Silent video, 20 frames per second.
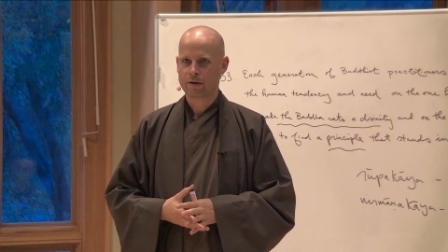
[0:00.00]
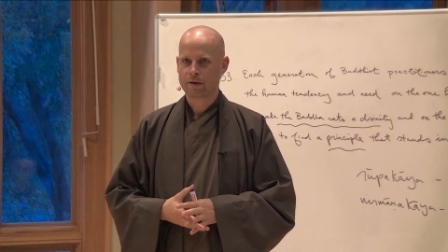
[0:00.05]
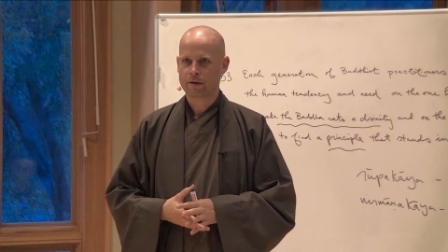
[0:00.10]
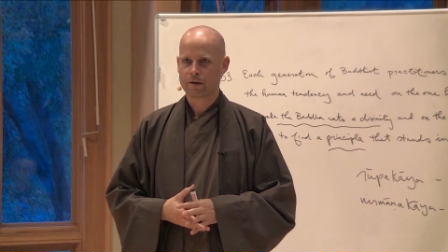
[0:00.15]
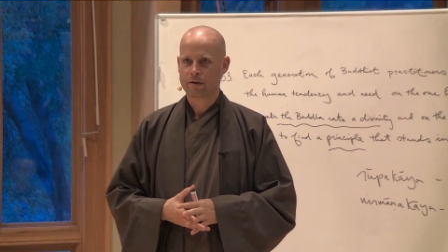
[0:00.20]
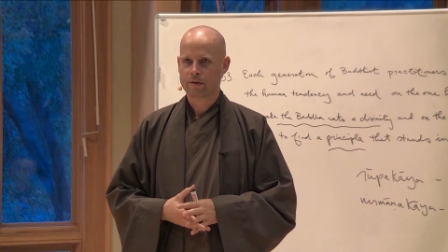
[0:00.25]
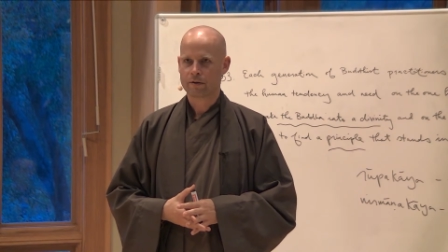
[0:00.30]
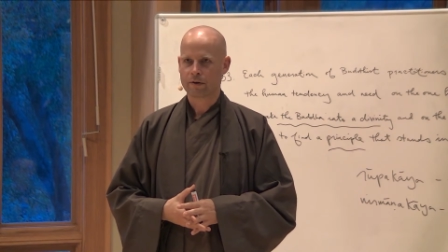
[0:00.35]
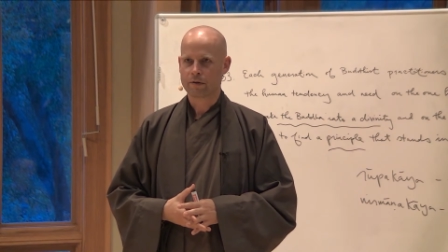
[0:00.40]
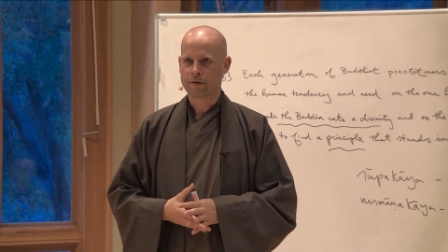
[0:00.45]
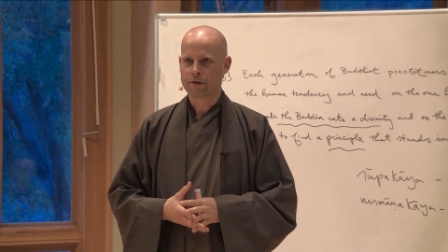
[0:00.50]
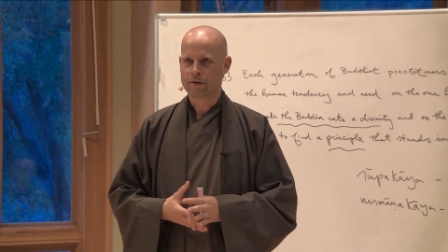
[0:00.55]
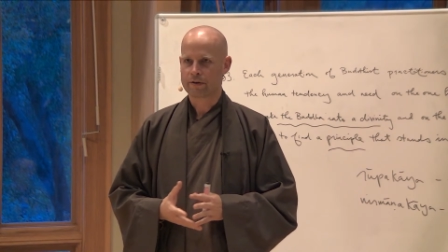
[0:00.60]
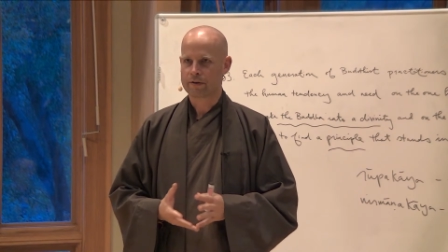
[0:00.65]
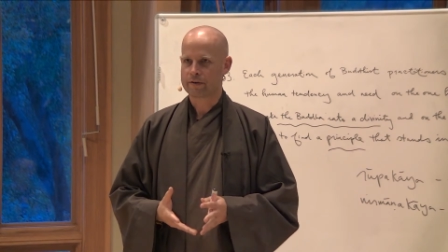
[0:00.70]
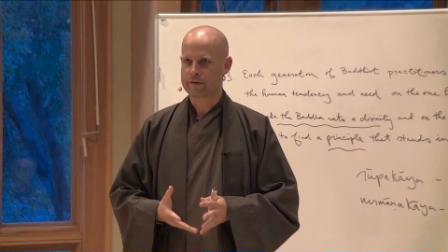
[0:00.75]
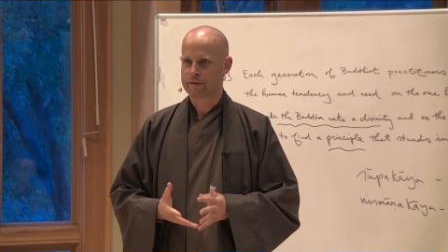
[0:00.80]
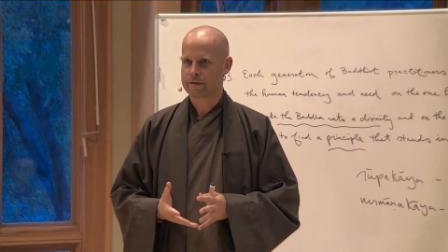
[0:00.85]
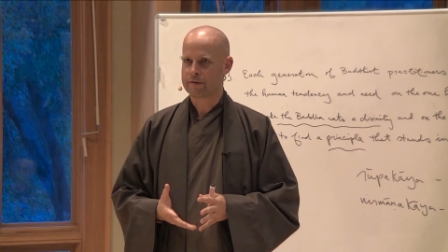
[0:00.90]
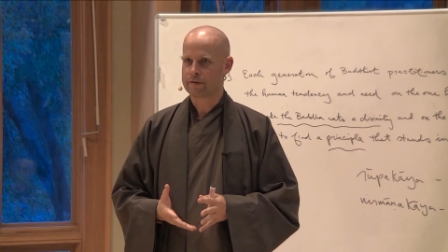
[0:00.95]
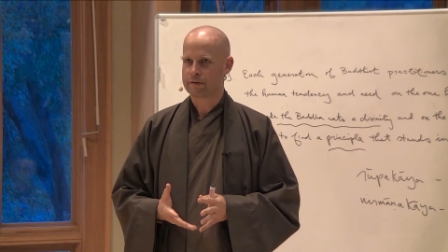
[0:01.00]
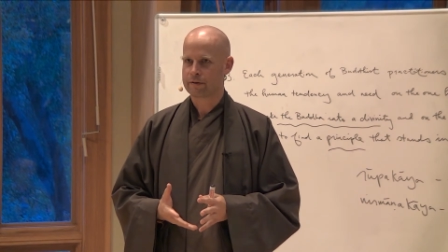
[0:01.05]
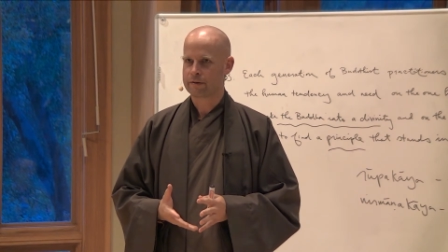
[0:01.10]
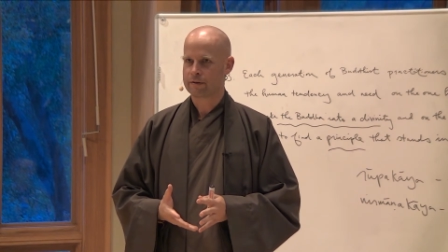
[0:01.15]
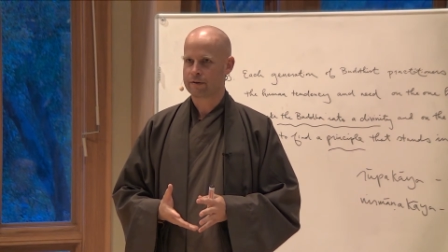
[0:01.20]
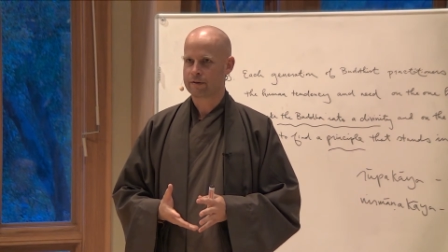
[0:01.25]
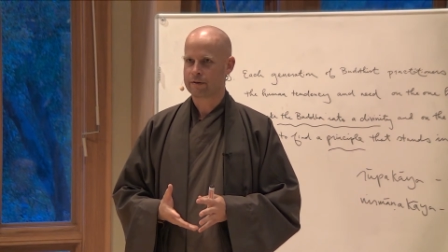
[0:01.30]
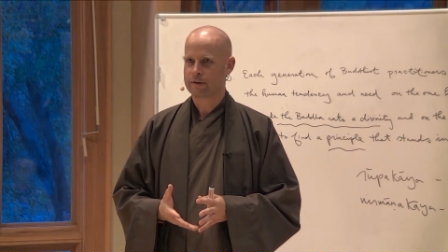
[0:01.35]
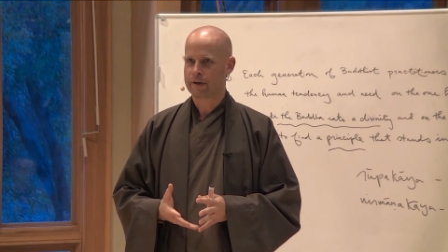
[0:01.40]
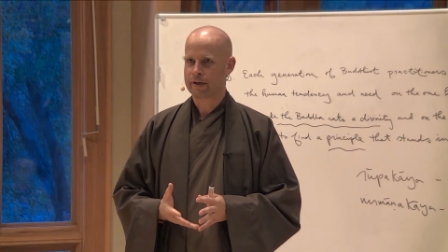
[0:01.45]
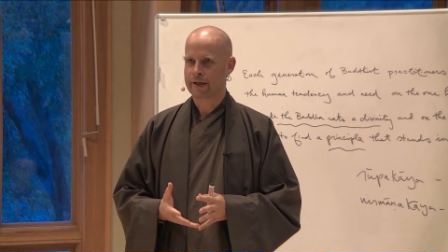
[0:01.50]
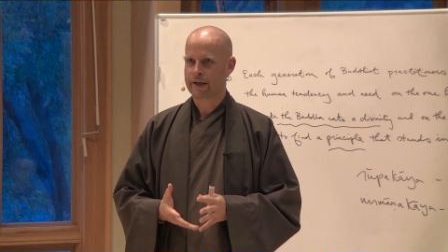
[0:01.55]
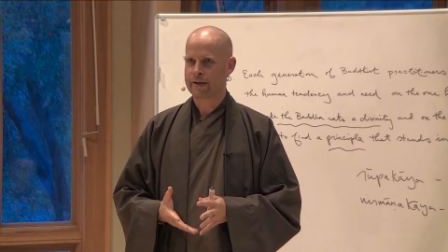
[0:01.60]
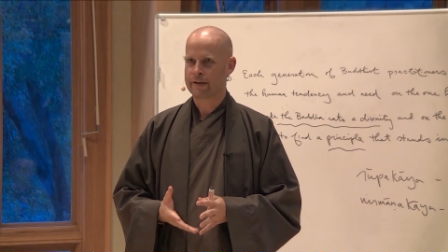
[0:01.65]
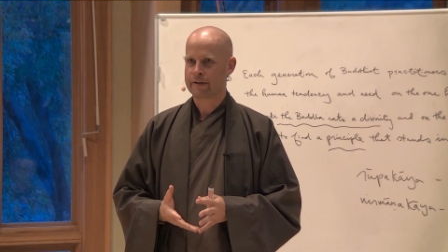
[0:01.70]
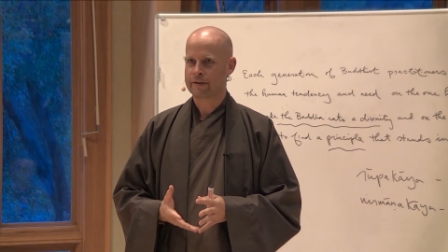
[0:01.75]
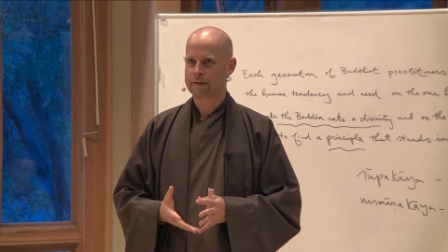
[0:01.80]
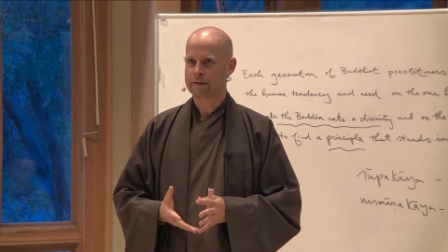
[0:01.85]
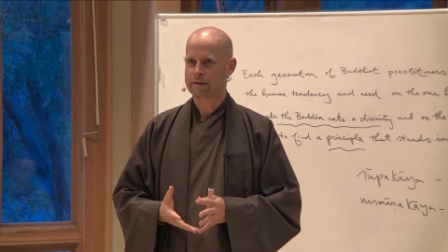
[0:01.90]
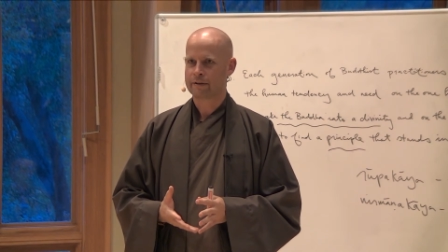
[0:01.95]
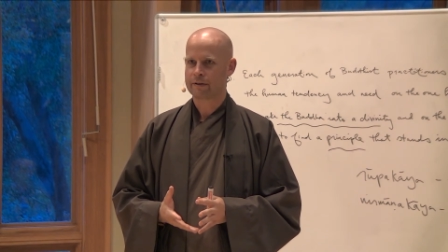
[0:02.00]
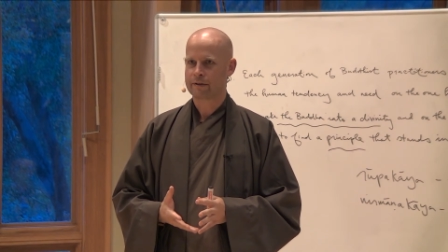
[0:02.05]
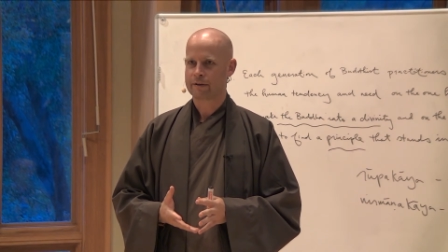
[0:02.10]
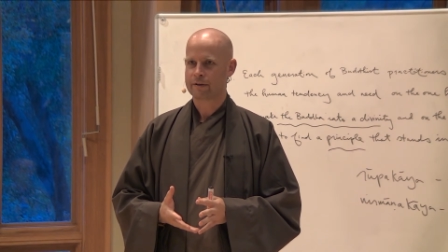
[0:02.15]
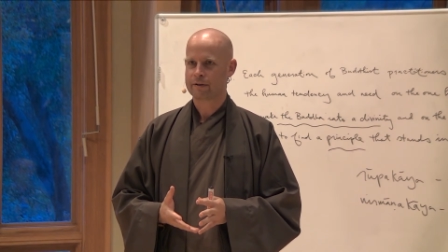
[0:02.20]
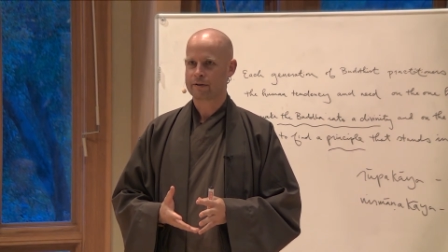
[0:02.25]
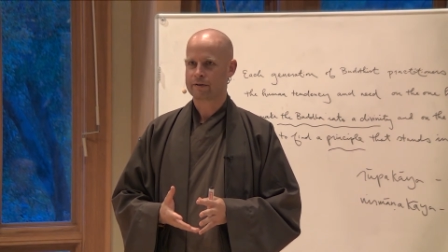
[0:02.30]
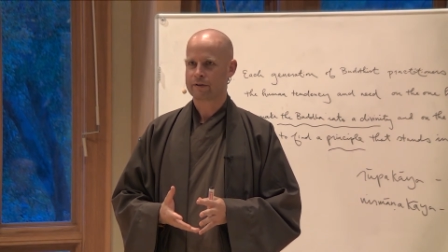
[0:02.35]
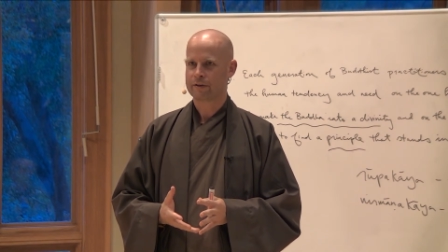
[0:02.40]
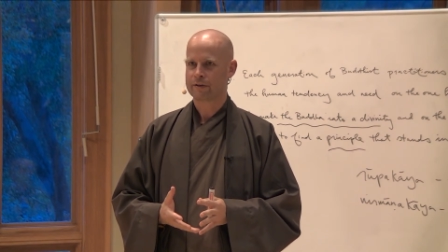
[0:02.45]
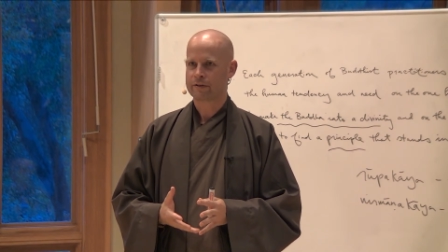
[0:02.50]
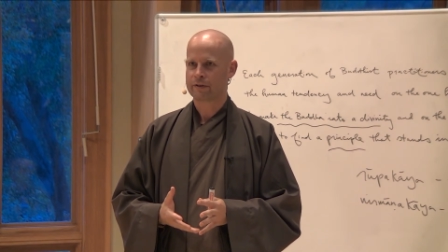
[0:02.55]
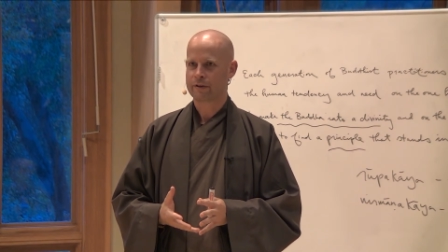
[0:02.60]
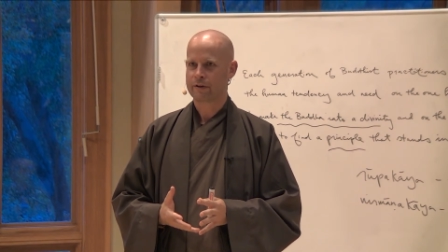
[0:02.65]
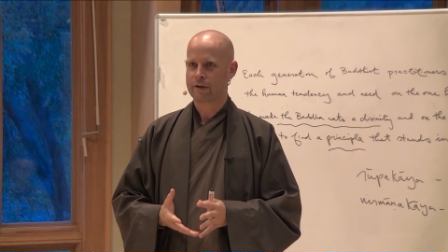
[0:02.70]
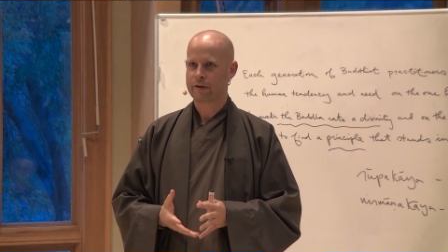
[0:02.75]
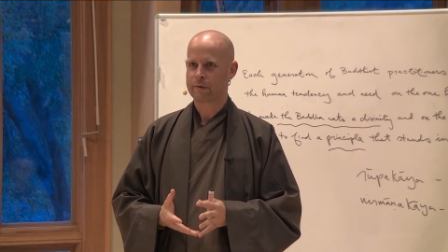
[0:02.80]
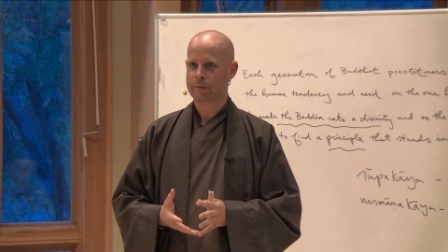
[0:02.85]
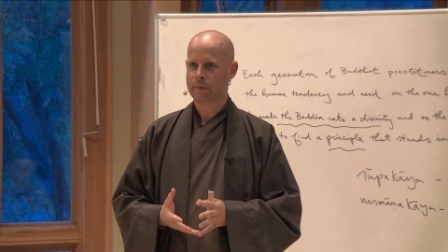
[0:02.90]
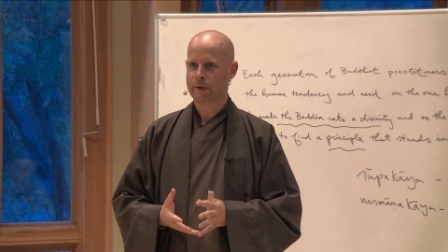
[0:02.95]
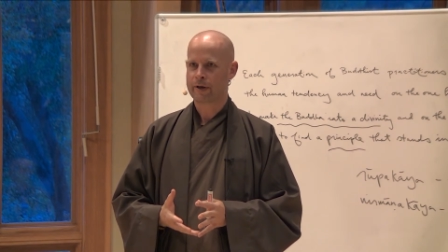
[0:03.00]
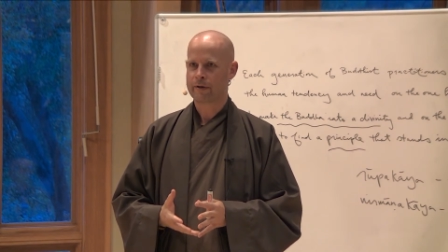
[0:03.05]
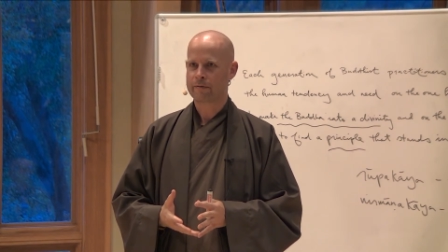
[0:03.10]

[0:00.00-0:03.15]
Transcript: So this is, again, just another way of